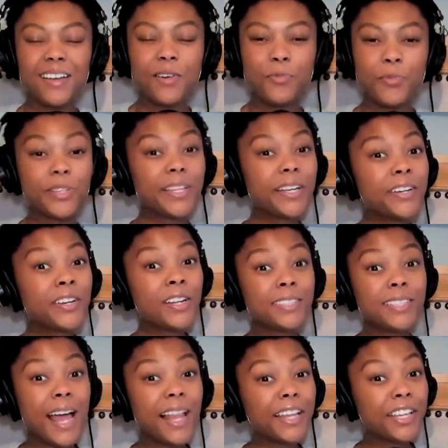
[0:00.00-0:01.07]
what they're not
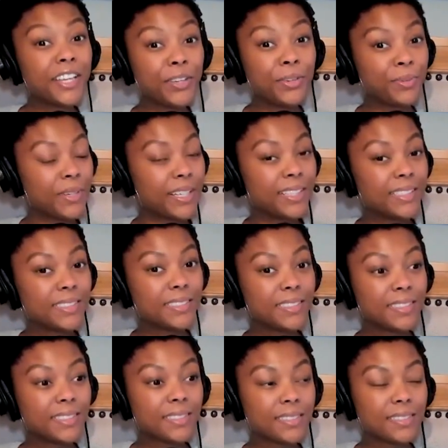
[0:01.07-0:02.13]
telling you
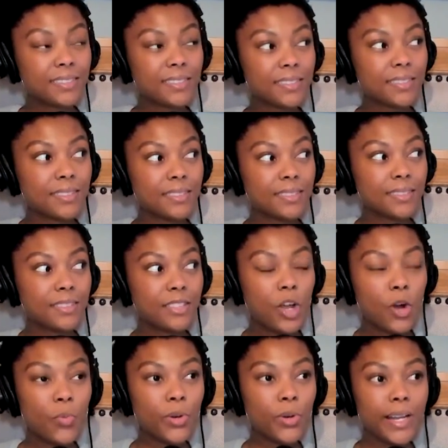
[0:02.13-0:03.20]
is
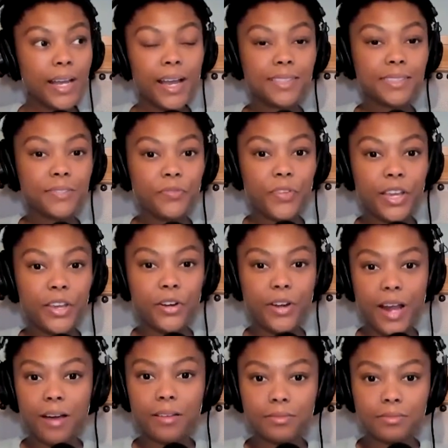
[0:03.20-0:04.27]
no one has it figured
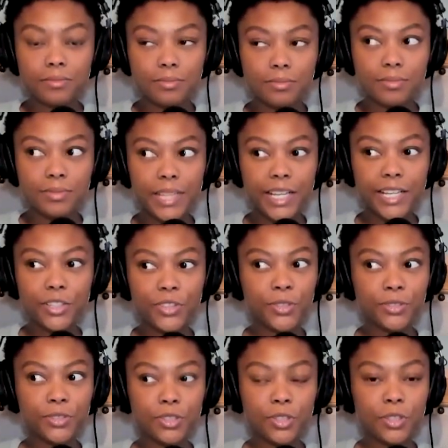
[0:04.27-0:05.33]
out. Like
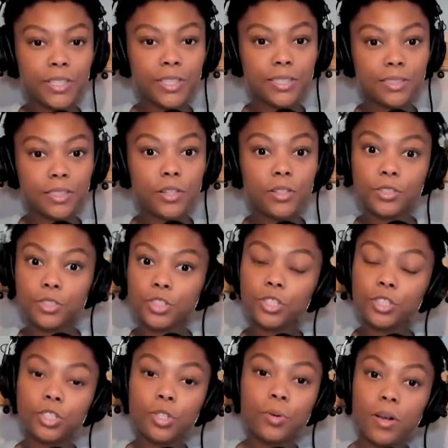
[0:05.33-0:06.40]
your 30s are a shit
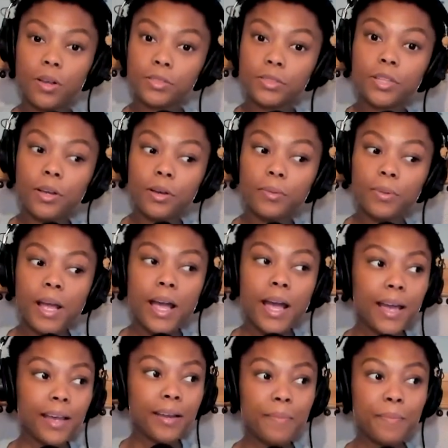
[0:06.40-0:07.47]
show also.
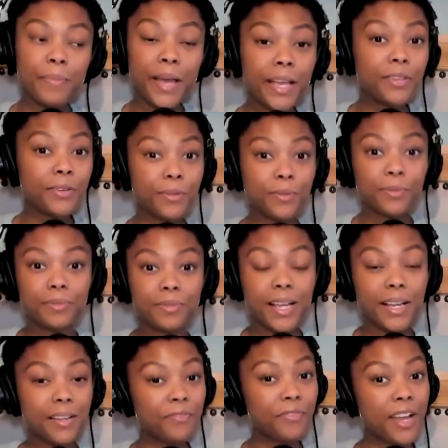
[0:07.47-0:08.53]
And I bet you I
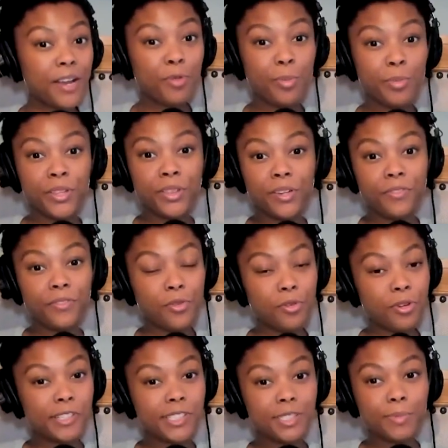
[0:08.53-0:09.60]
could find women in their
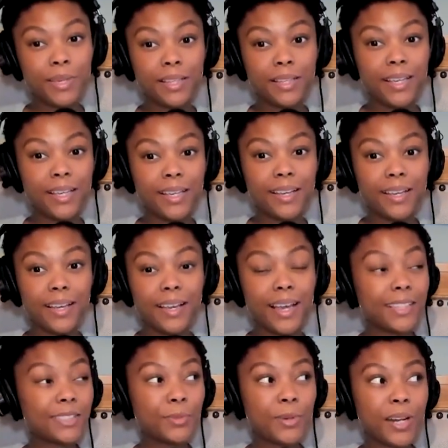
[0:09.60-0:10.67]
40s being like,
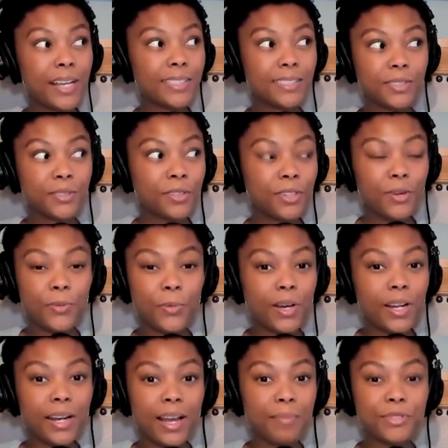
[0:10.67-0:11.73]
guess what? I still don't know
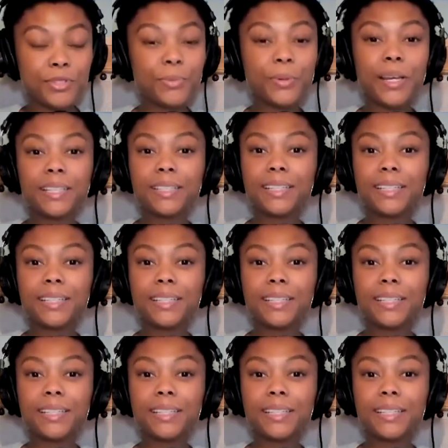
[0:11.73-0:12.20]
what I'm doing